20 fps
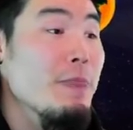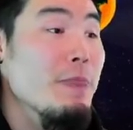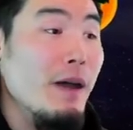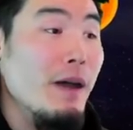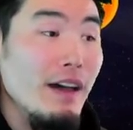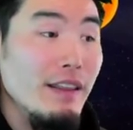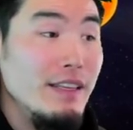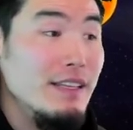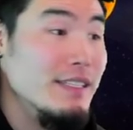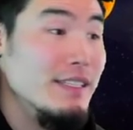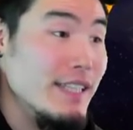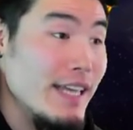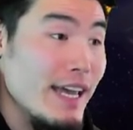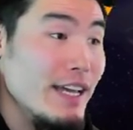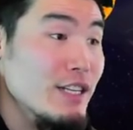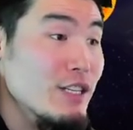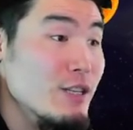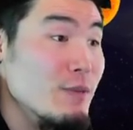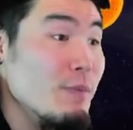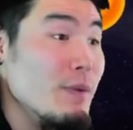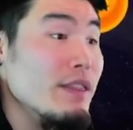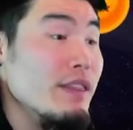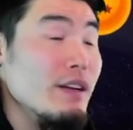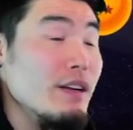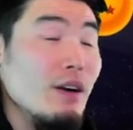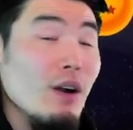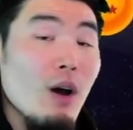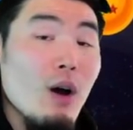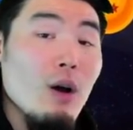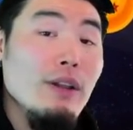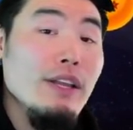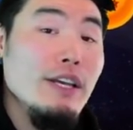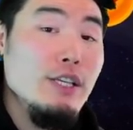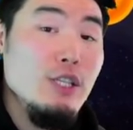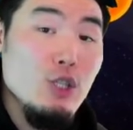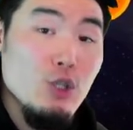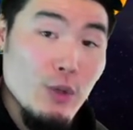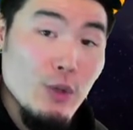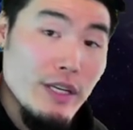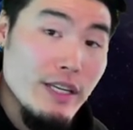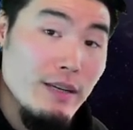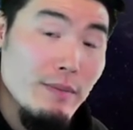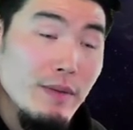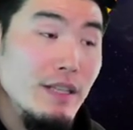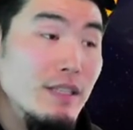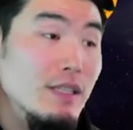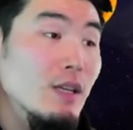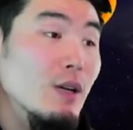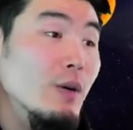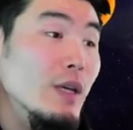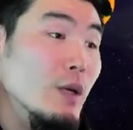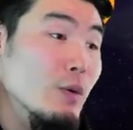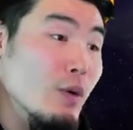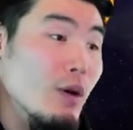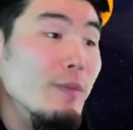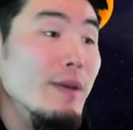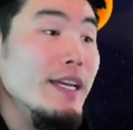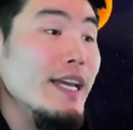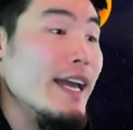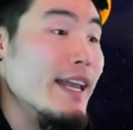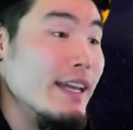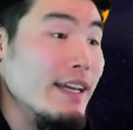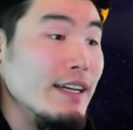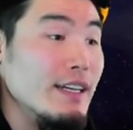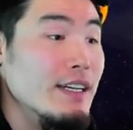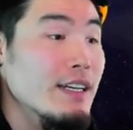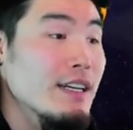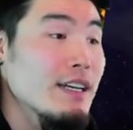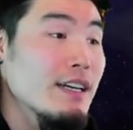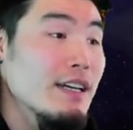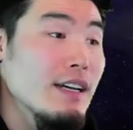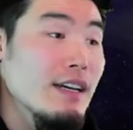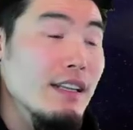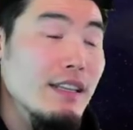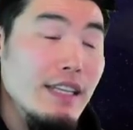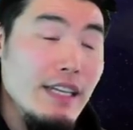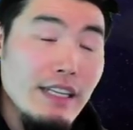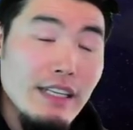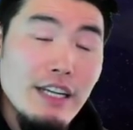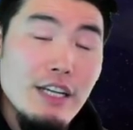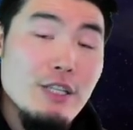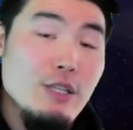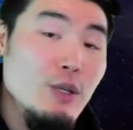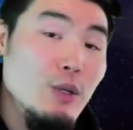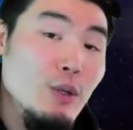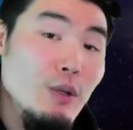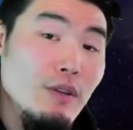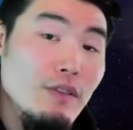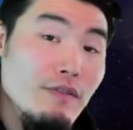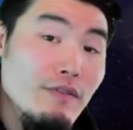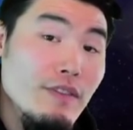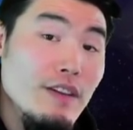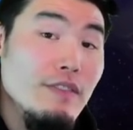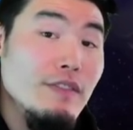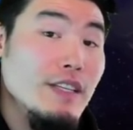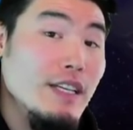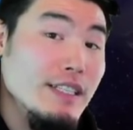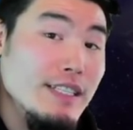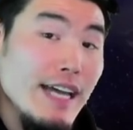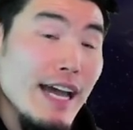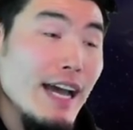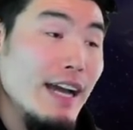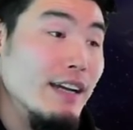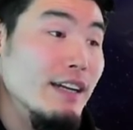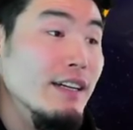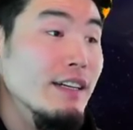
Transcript: on the stage, but they're all extreme, so he will be getting the additional 50 attack